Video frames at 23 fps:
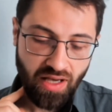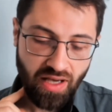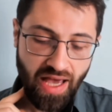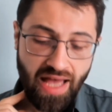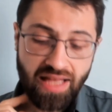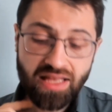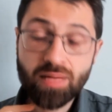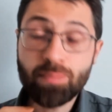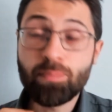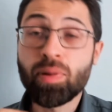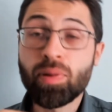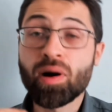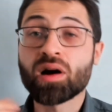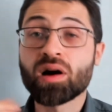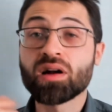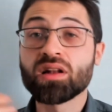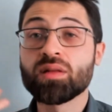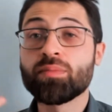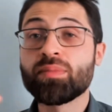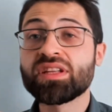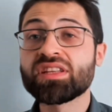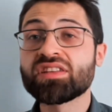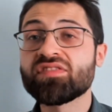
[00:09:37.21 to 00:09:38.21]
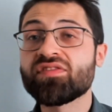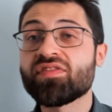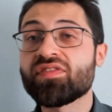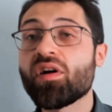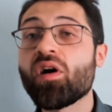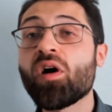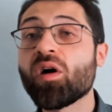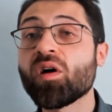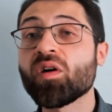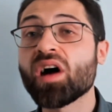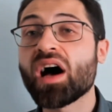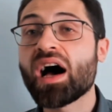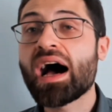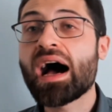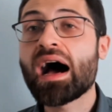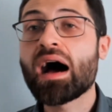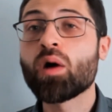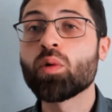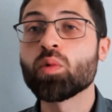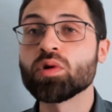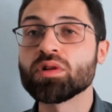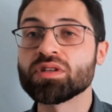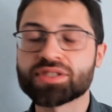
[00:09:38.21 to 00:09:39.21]
And the parliament of
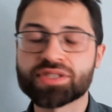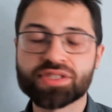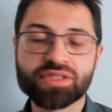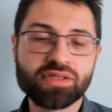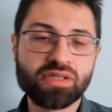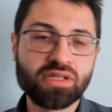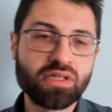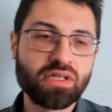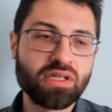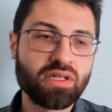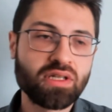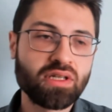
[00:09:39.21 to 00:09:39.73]
owls.